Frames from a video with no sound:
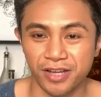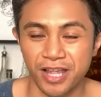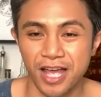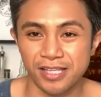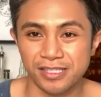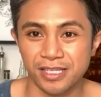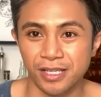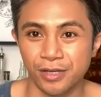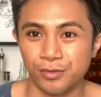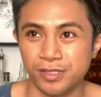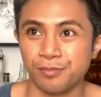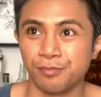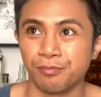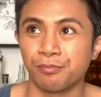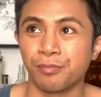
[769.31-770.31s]
Casting. It
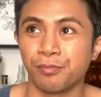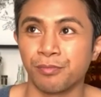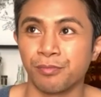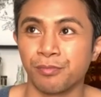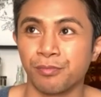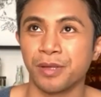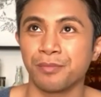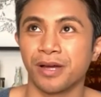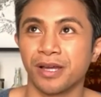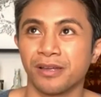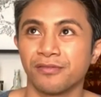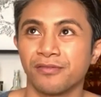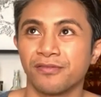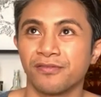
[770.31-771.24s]
was probably my